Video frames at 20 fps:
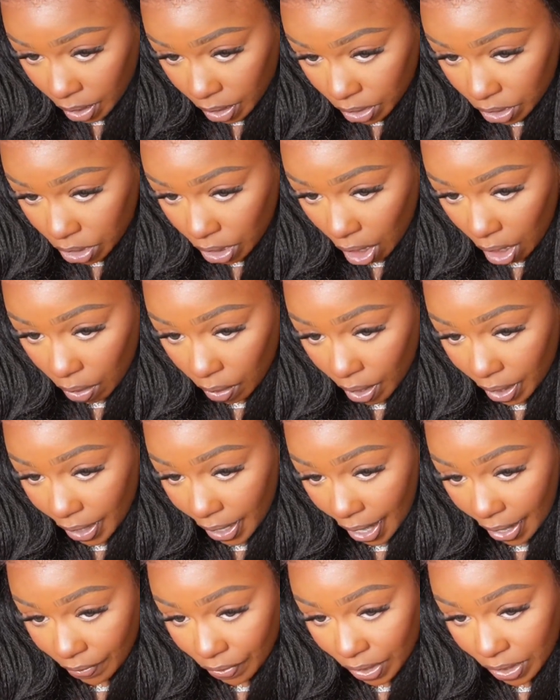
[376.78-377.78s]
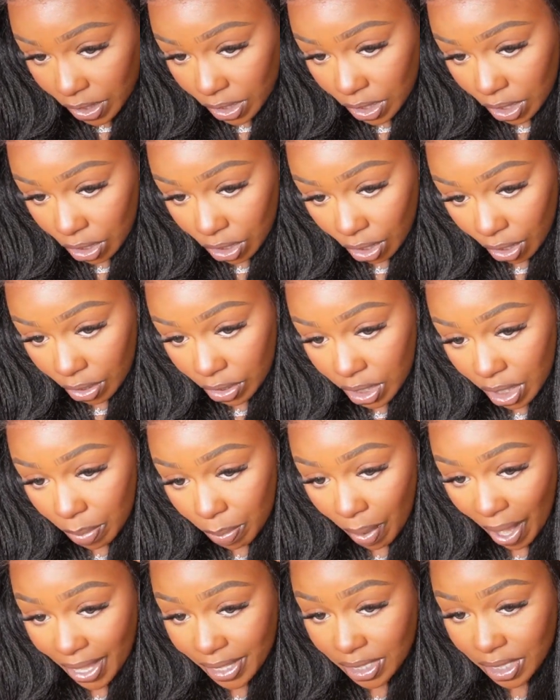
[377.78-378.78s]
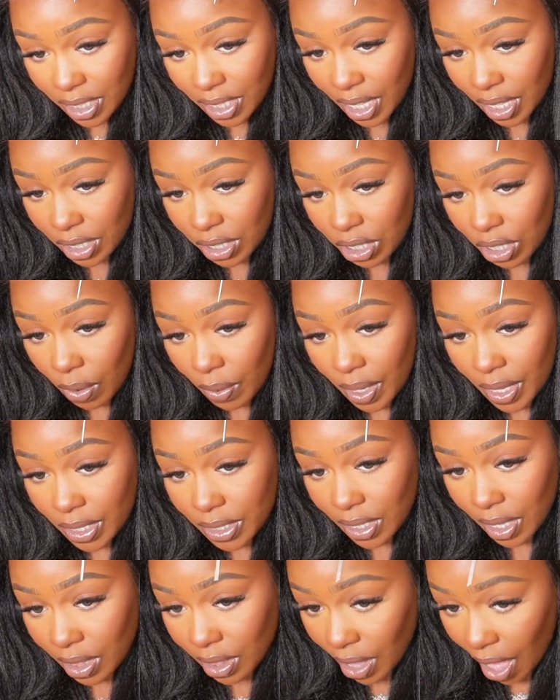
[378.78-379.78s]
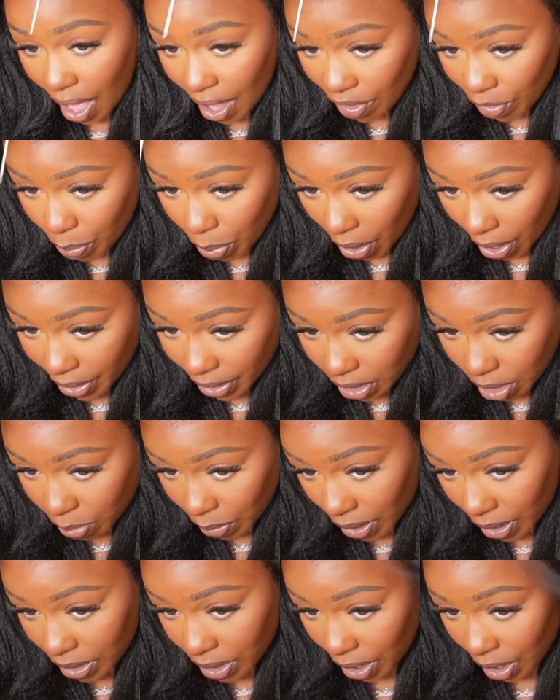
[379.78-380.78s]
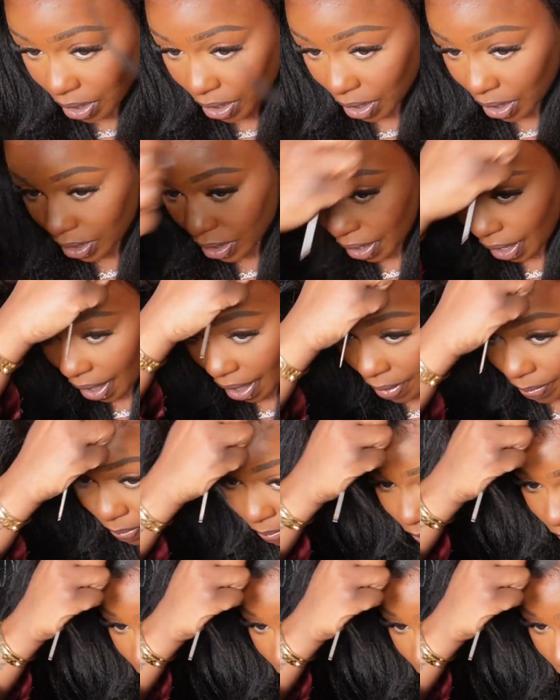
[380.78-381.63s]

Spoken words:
So again, this is a 13 by 6, so it is a lot of party space. Like, look at that.